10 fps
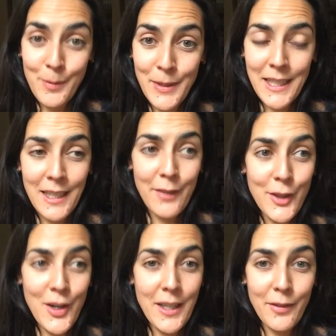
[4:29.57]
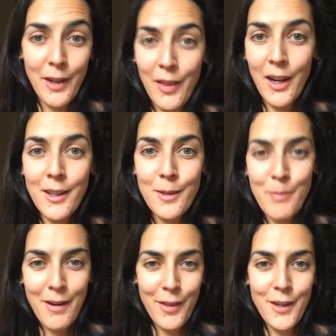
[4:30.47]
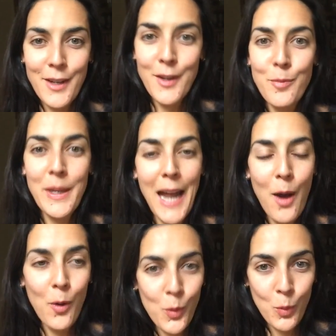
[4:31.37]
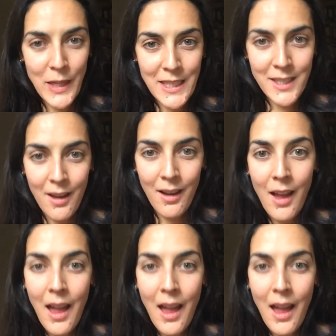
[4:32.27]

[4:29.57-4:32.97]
particularly if you're training for like the London Marathon and you've been out all winter.